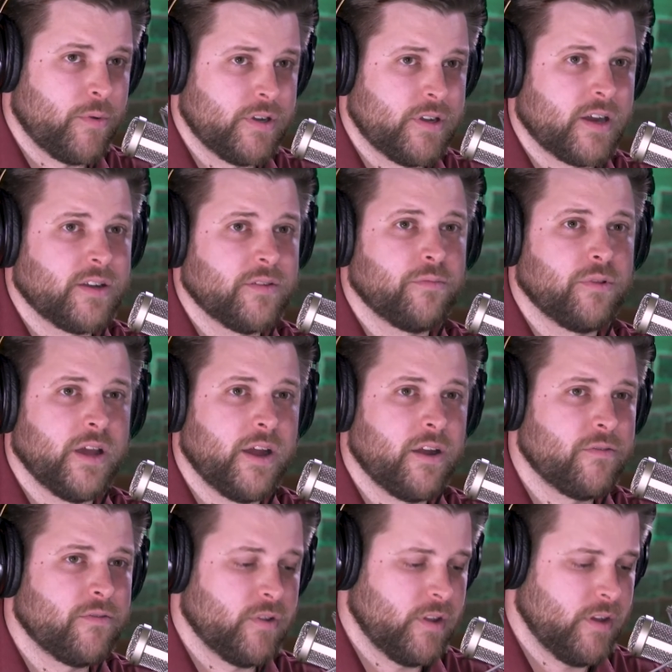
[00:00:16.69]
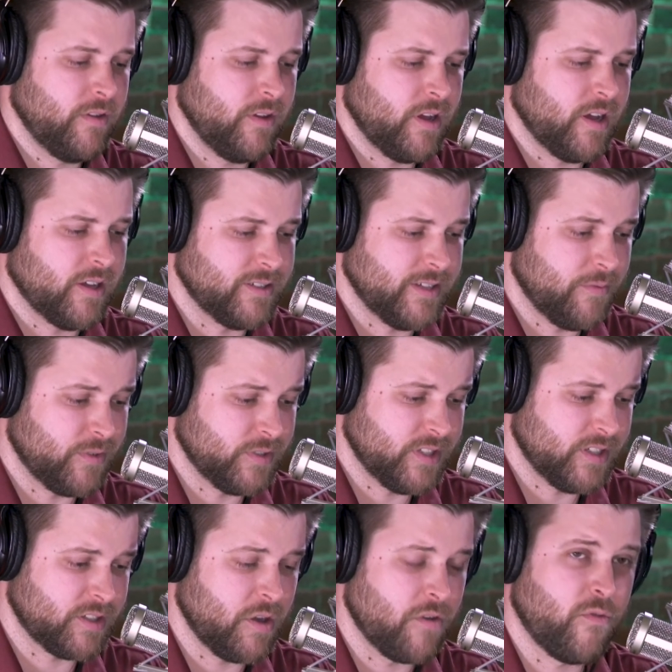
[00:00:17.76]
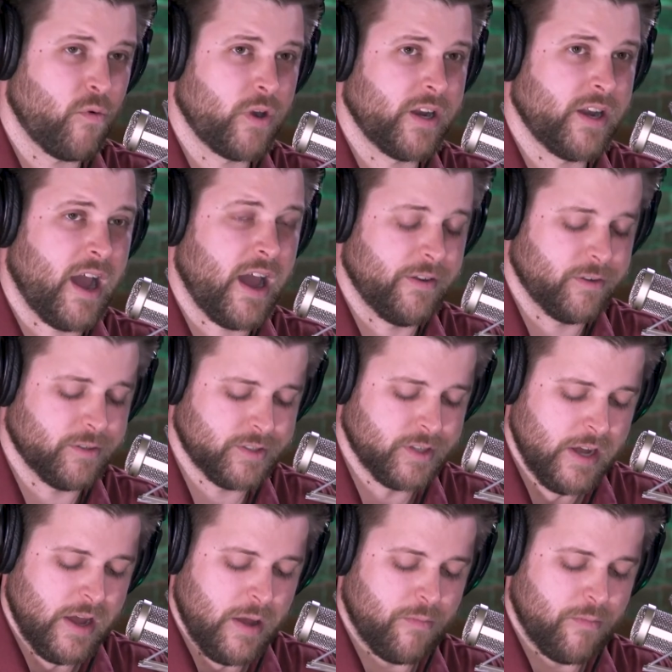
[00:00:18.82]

productive player for the San Francisco 49ers,